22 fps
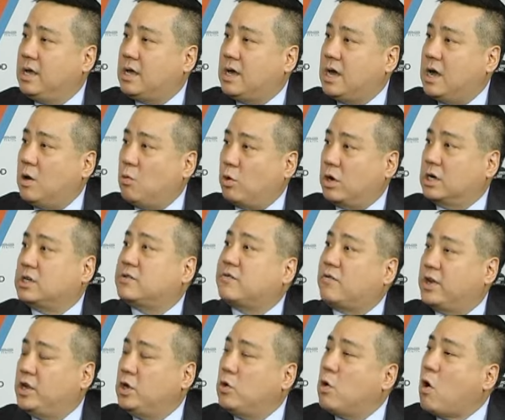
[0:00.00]
works
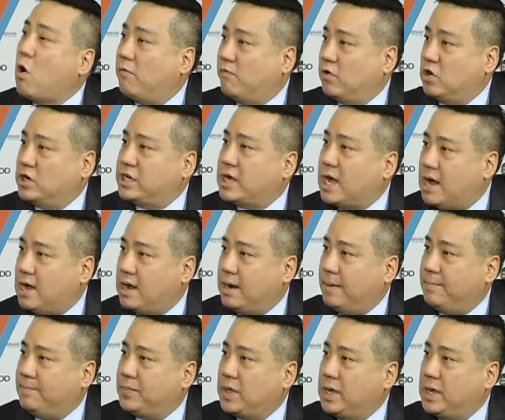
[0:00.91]
for you over
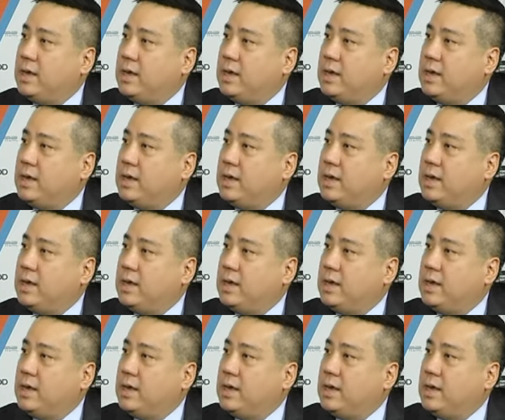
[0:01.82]
time.